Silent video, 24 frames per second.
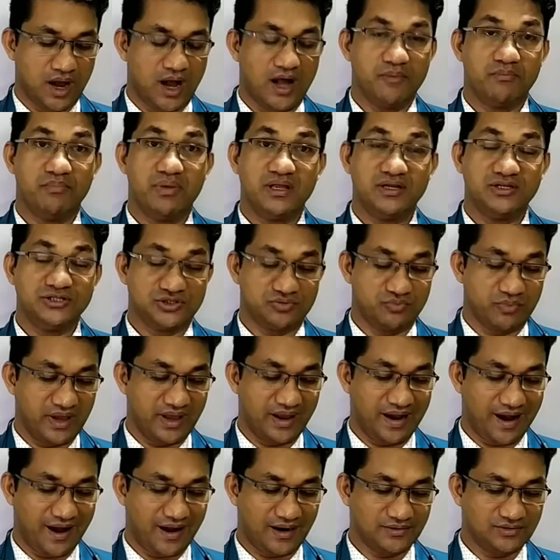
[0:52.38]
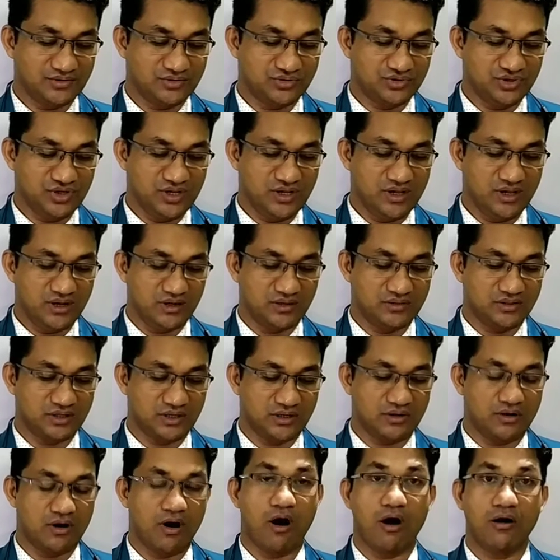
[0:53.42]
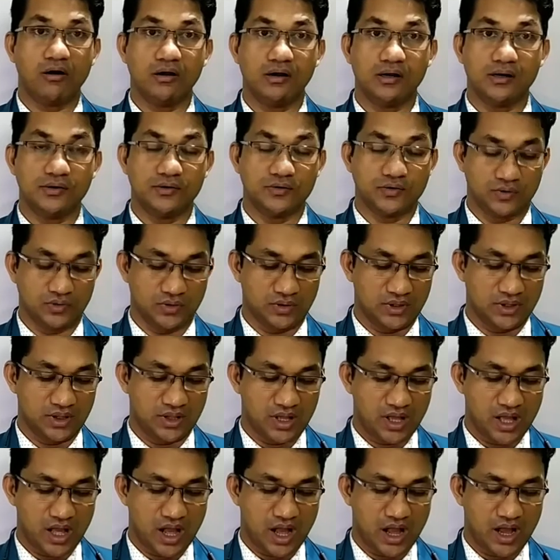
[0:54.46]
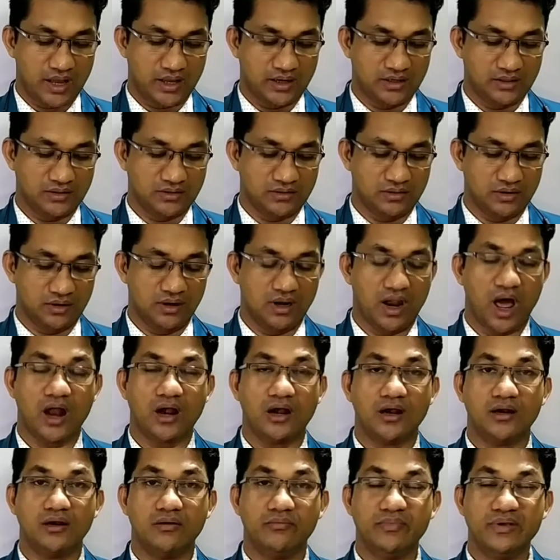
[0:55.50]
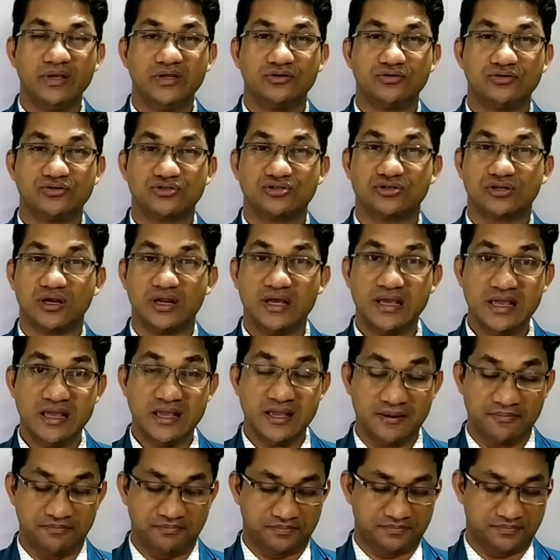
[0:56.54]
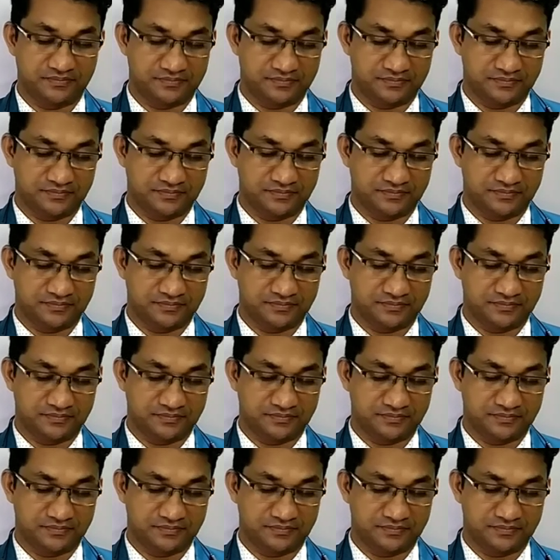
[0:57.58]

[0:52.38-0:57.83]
I built my hut near the Congo and it lulled me to sleep.